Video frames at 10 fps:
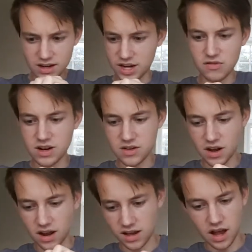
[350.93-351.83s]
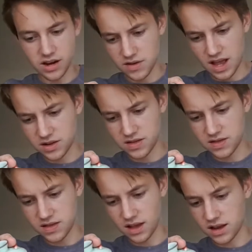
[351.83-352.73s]
Generally,
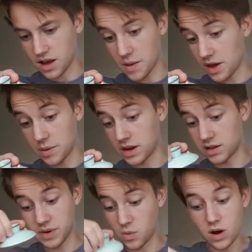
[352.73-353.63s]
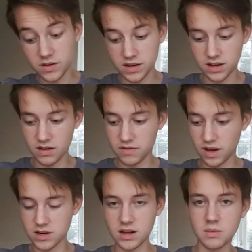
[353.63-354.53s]
I mean, it's been a while since I've
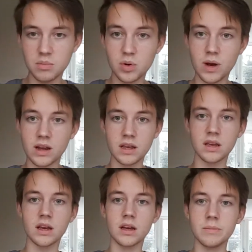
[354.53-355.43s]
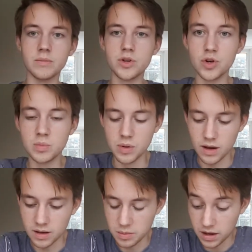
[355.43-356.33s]
actually bought any choux
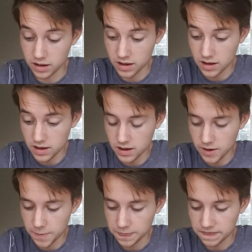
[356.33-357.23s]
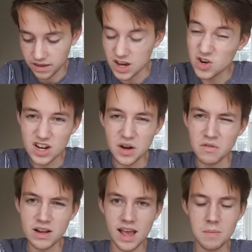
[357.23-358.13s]
pu'er, but usually you don't
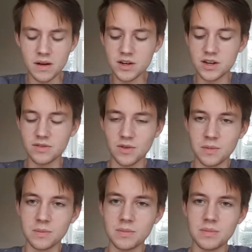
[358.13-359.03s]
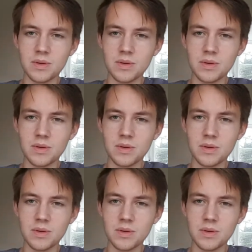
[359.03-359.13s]
really get much from